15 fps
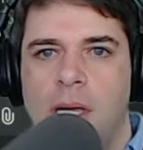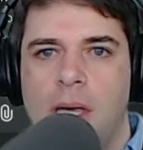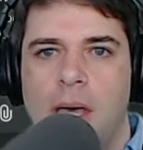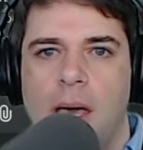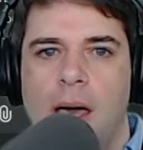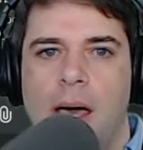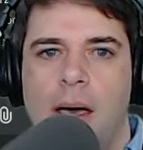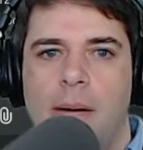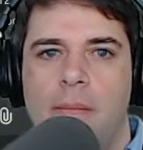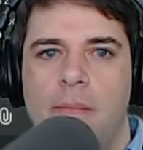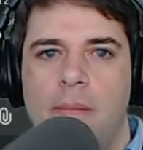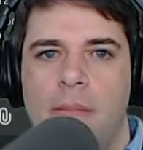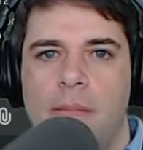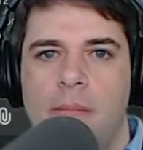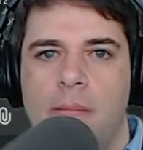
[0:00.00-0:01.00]

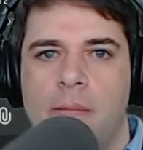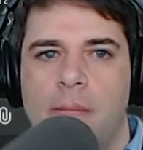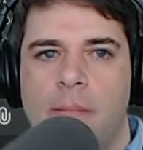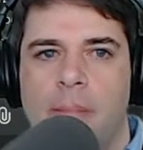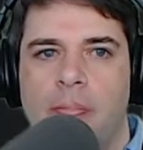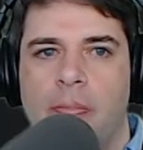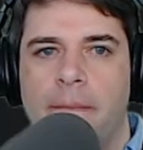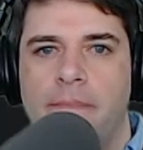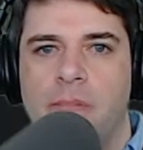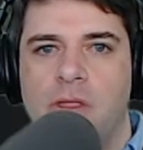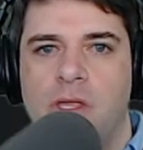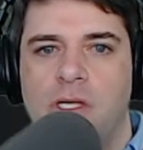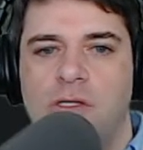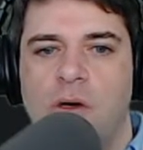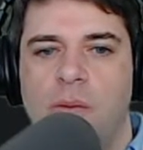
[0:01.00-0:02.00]

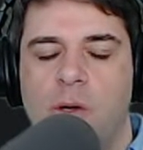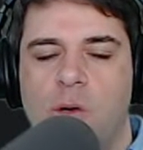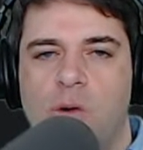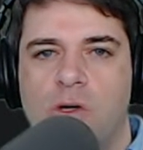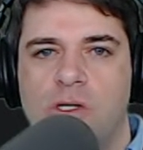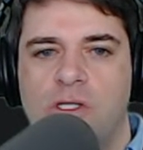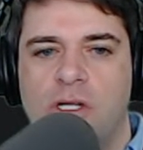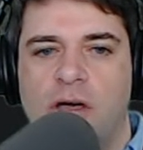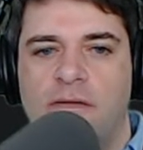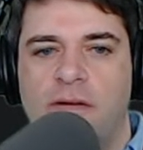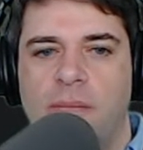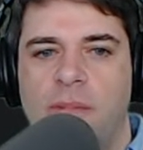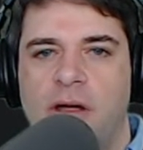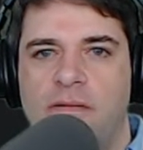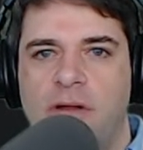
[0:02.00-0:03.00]
these OpenCores stuff, I'm
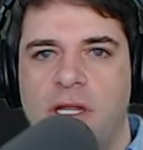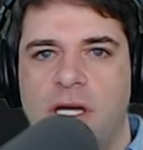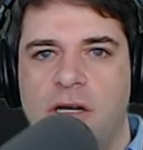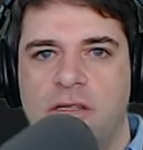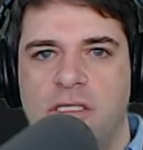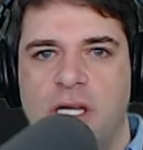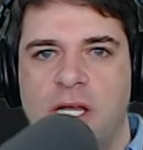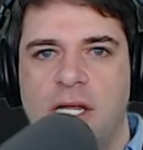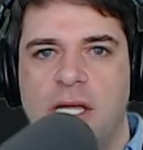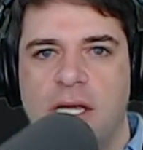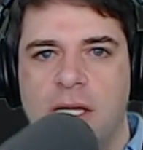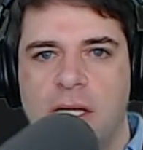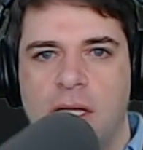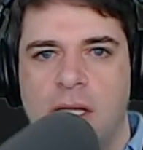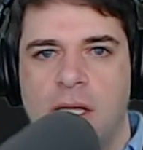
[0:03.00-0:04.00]
not really understanding
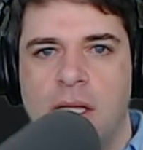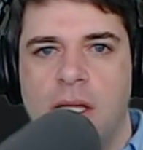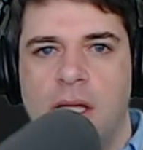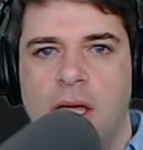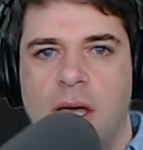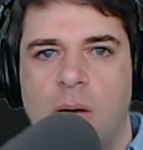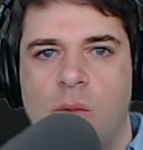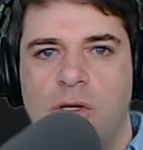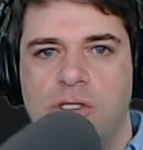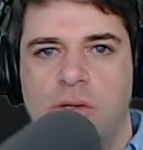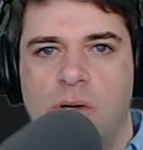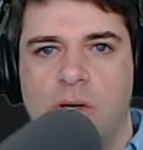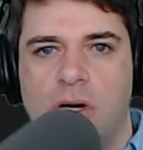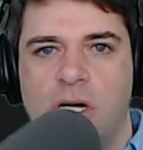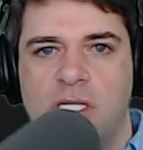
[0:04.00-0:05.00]
what's
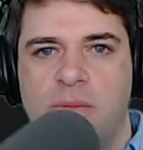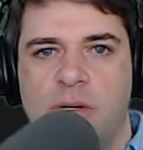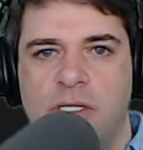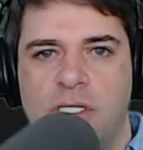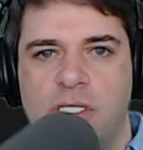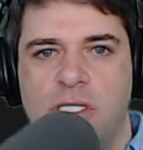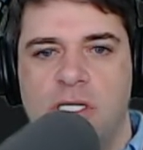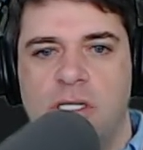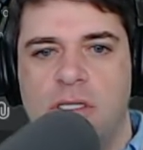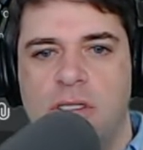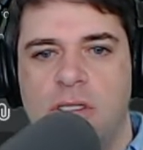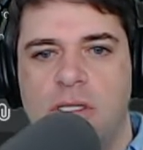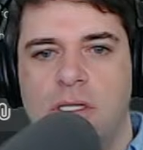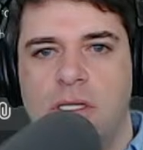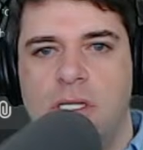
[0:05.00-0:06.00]
going on as much as
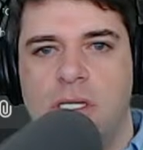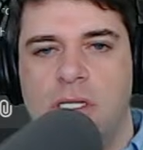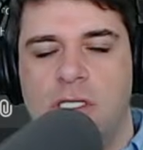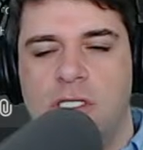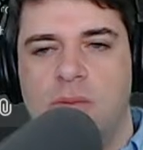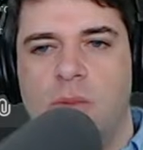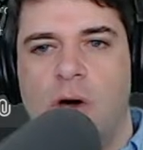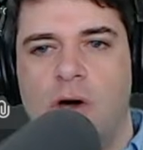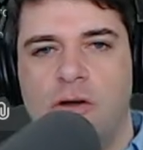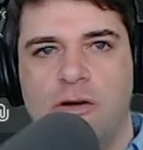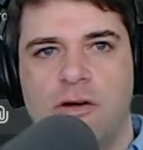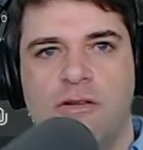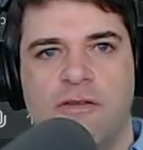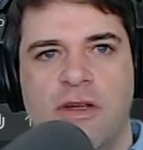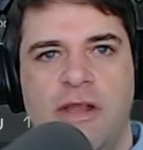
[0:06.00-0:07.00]
the smaller
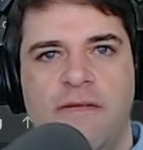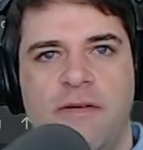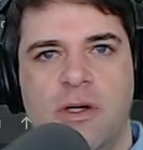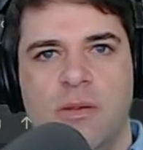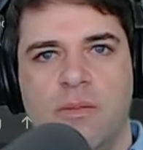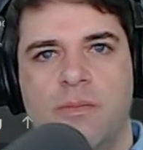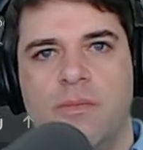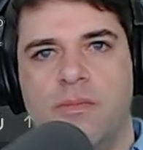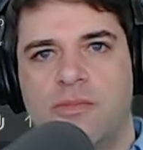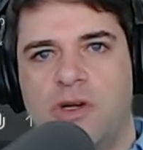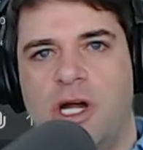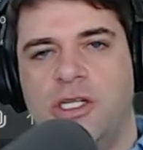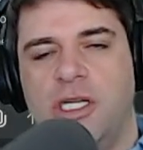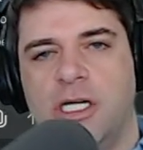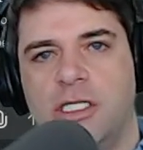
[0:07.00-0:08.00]
greenfield
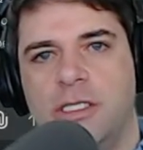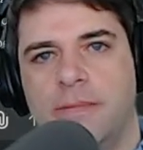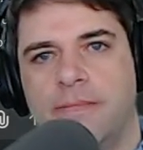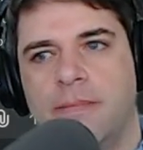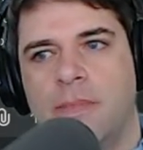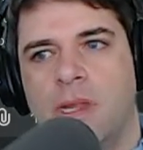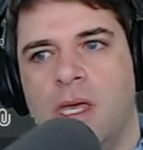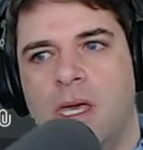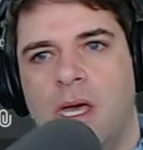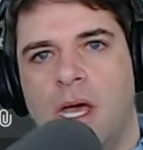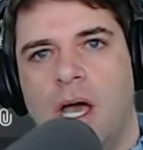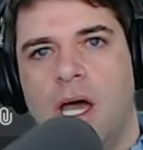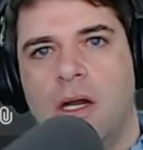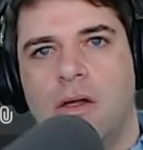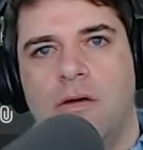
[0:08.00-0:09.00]
projects.
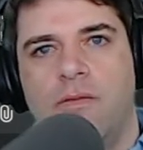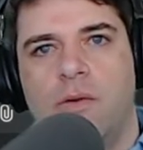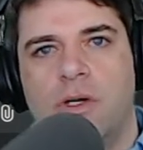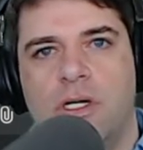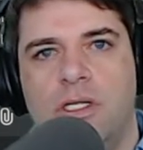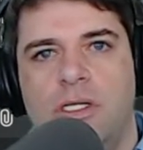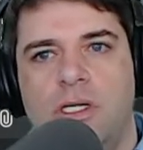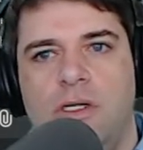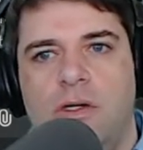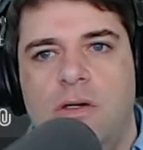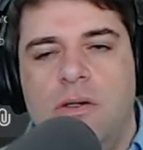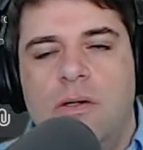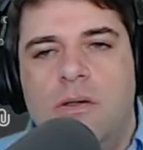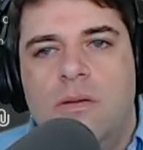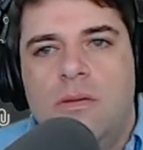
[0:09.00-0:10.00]
I don't know if we'll
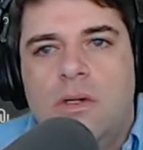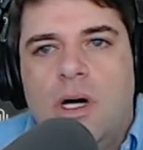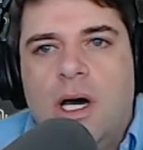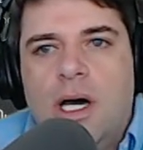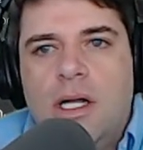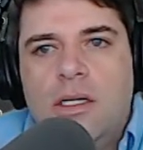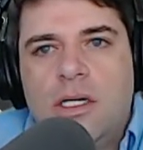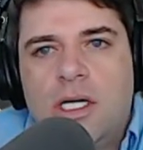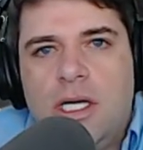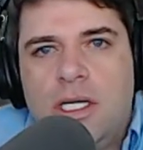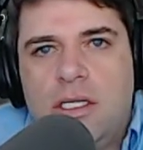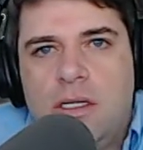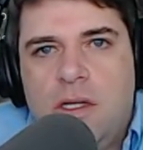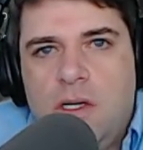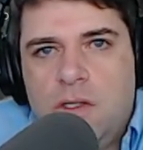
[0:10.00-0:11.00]
continue looking
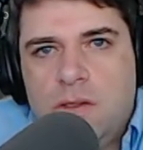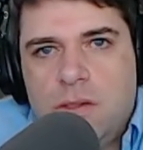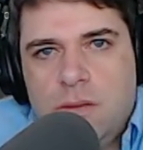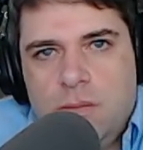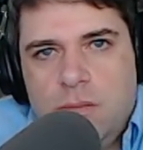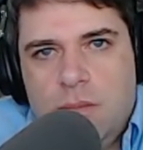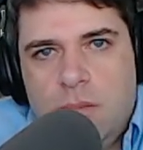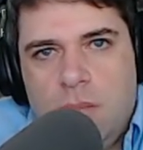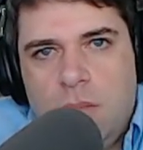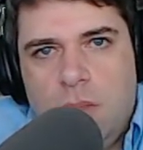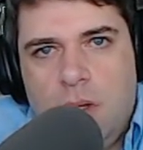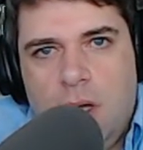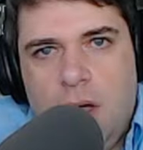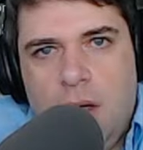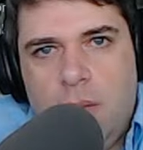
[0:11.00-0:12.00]
into these,
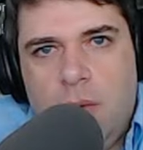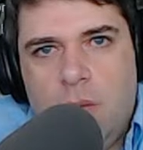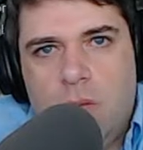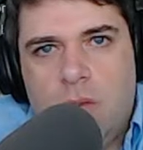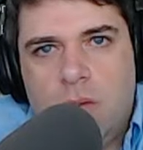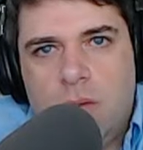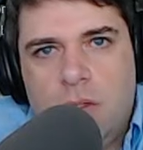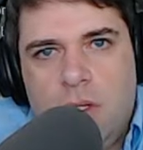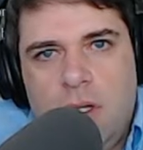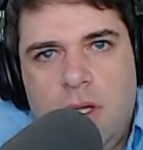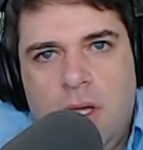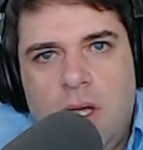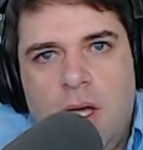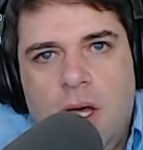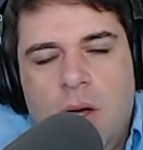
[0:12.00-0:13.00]
but we'll
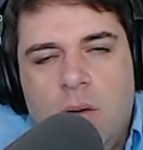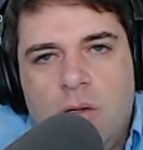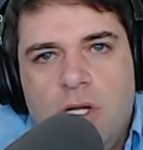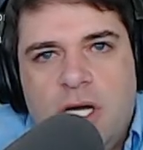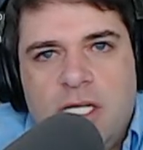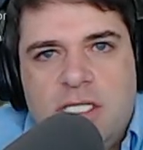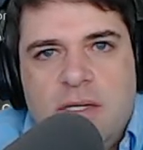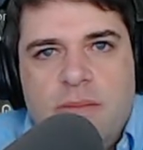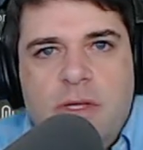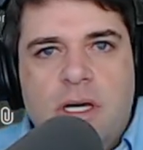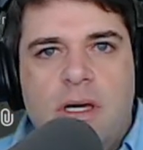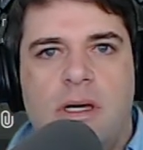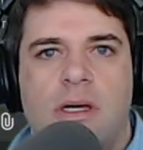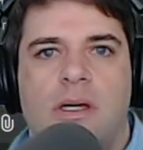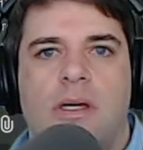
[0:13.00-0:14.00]
look at something